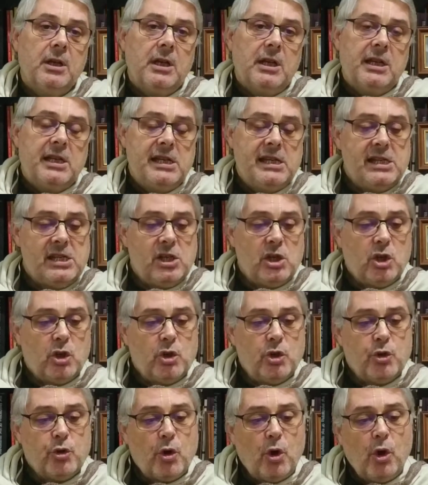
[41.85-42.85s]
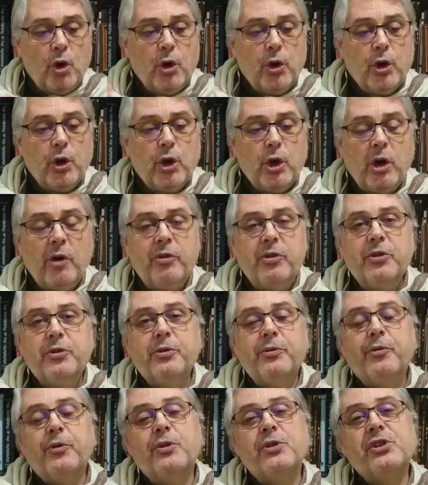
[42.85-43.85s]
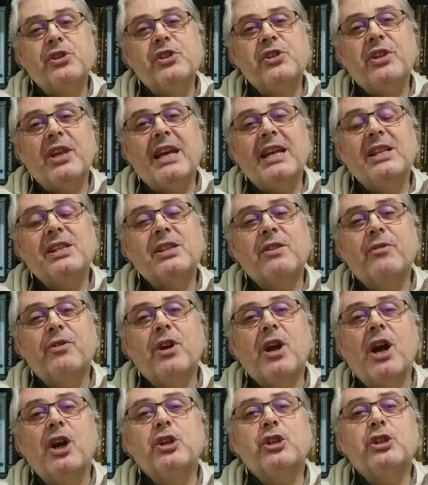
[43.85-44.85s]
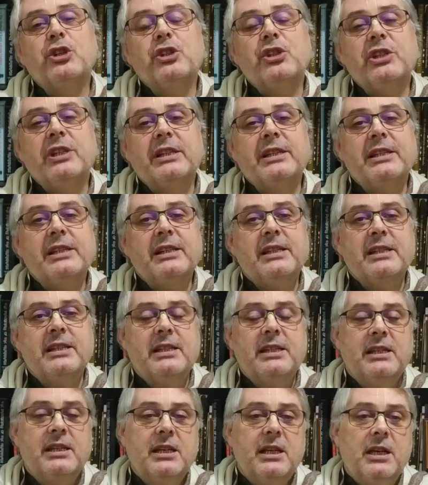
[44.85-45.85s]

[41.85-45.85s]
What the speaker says: He is the controller of the different states of consciousness,